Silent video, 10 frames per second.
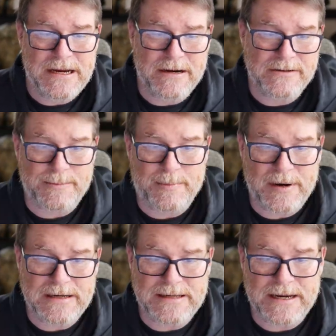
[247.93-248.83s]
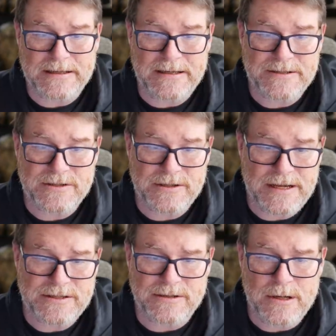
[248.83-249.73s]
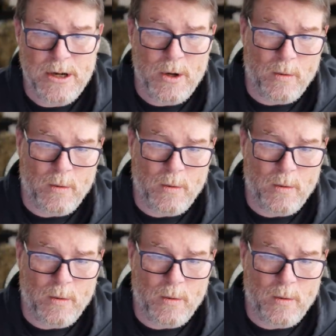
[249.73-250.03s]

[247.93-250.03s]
Here's a breakdown of the legislation,